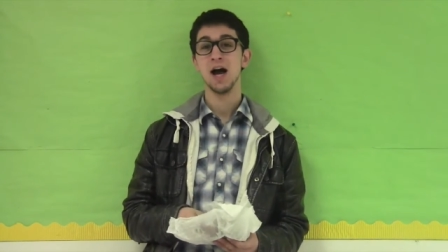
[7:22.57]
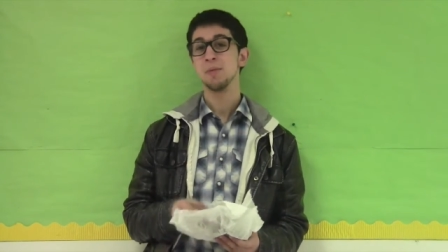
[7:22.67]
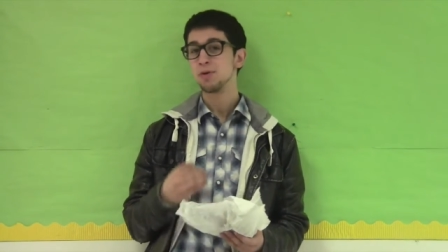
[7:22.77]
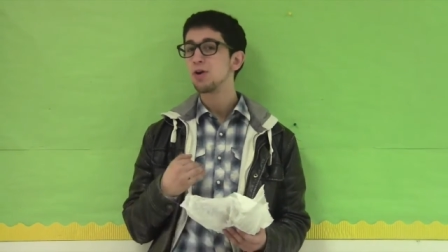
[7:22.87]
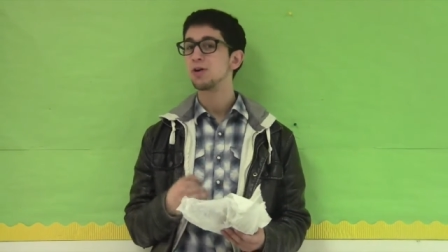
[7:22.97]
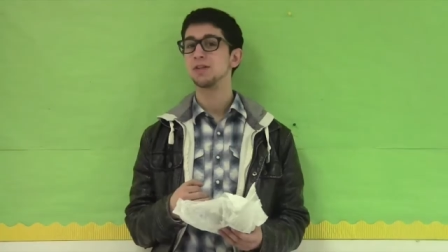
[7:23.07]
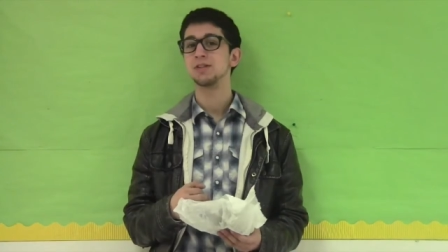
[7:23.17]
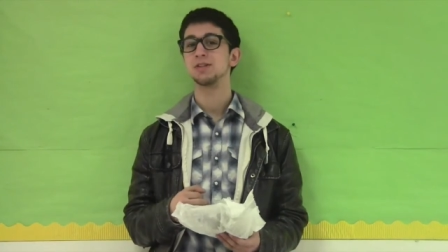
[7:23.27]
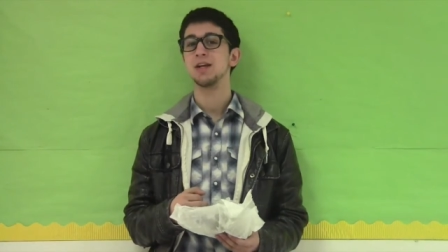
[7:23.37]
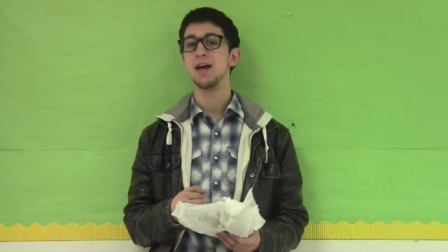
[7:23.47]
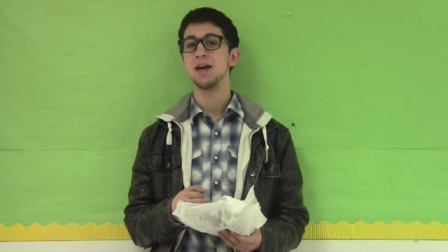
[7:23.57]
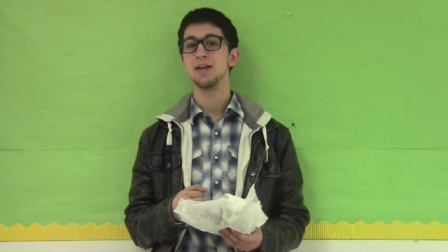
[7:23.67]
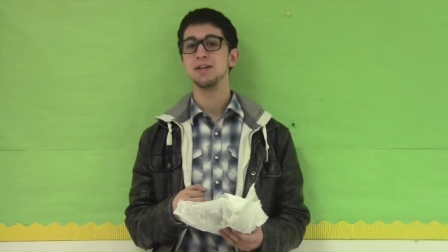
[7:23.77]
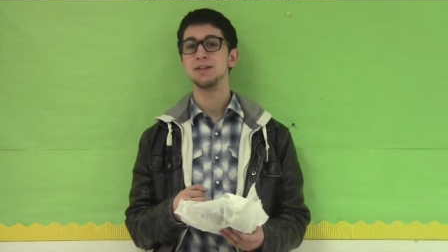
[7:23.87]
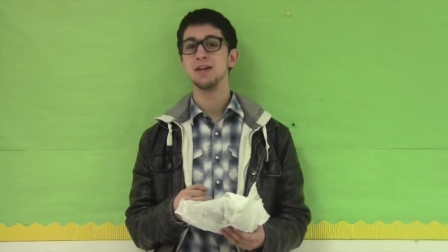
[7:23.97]
I'm an artist,
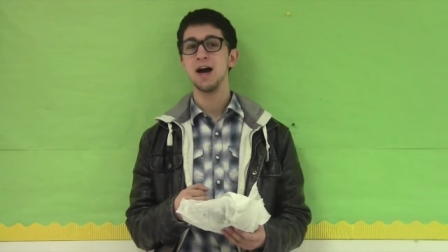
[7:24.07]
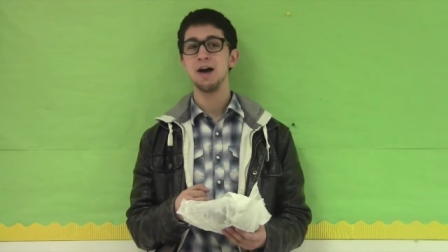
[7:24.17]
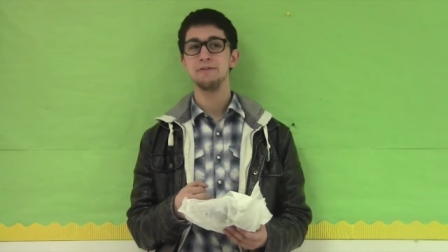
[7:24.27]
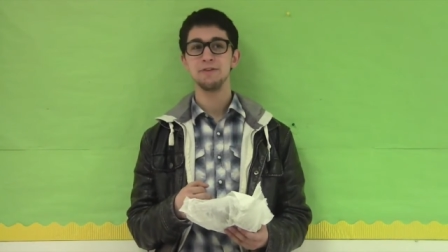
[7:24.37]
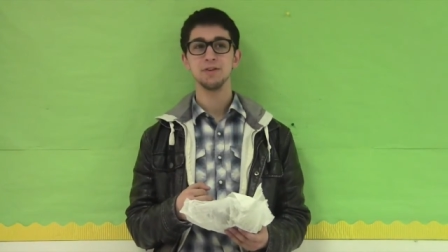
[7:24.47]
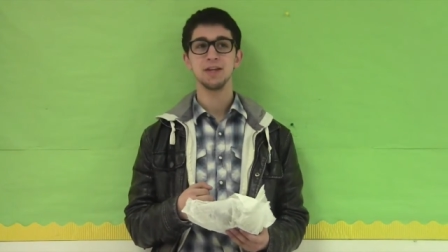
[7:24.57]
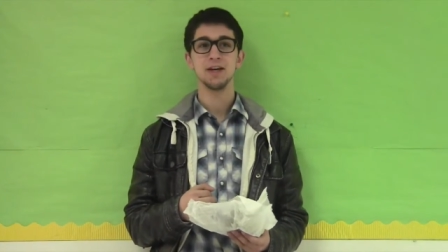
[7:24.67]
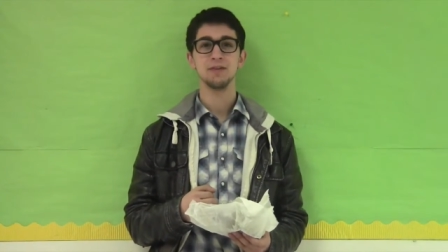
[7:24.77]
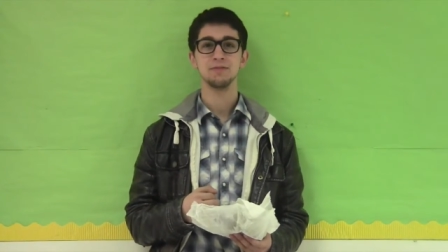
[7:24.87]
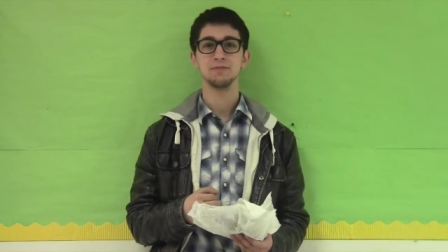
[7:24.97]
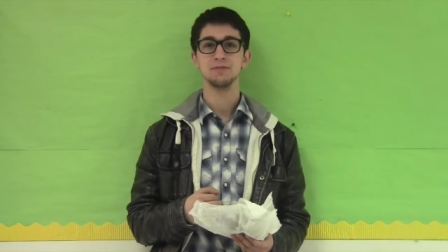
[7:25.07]
and I feel that